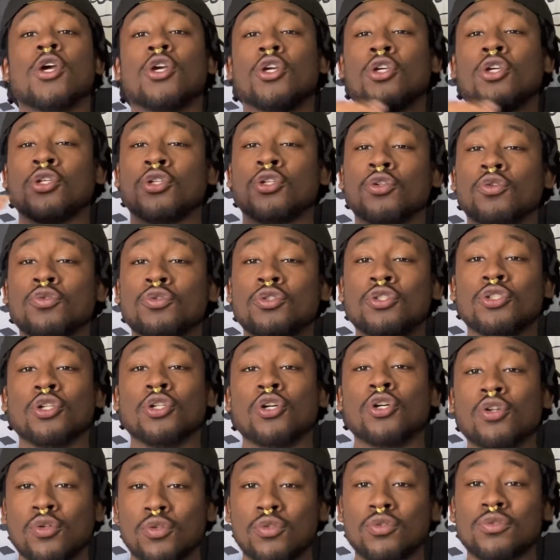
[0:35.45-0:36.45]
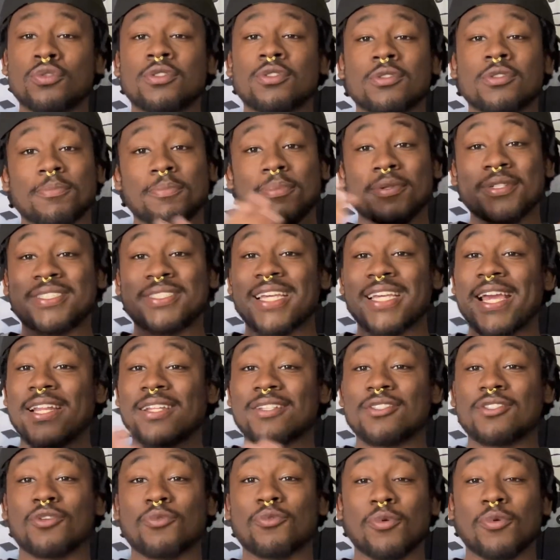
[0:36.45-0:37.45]
Huge news
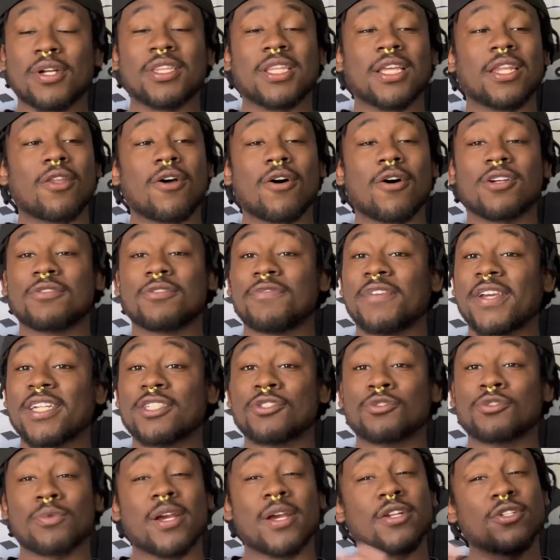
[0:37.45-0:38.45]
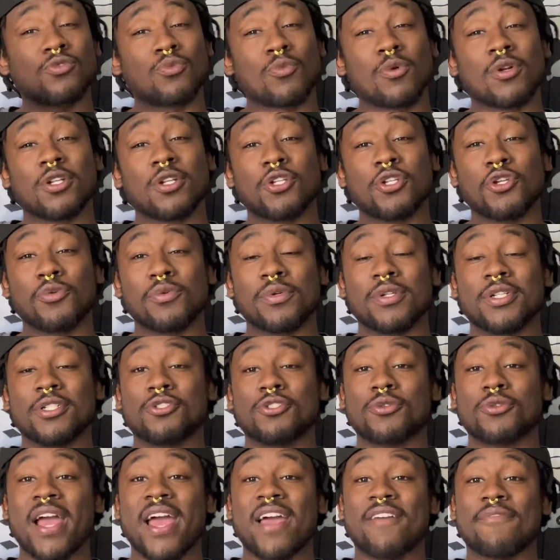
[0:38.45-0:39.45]
pertaining to what the Las Vegas Raiders want to do in the
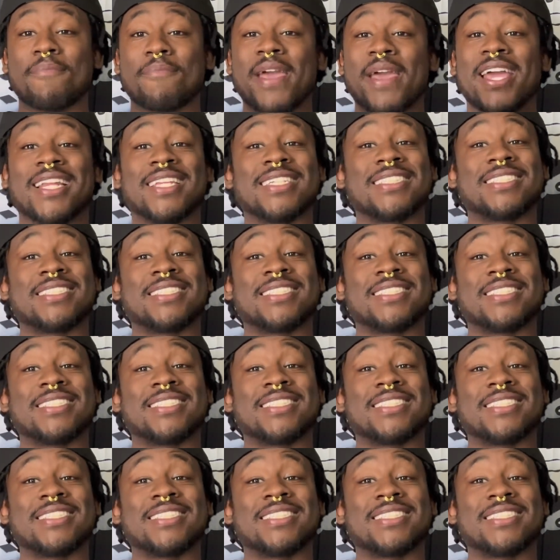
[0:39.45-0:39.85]
draft, man.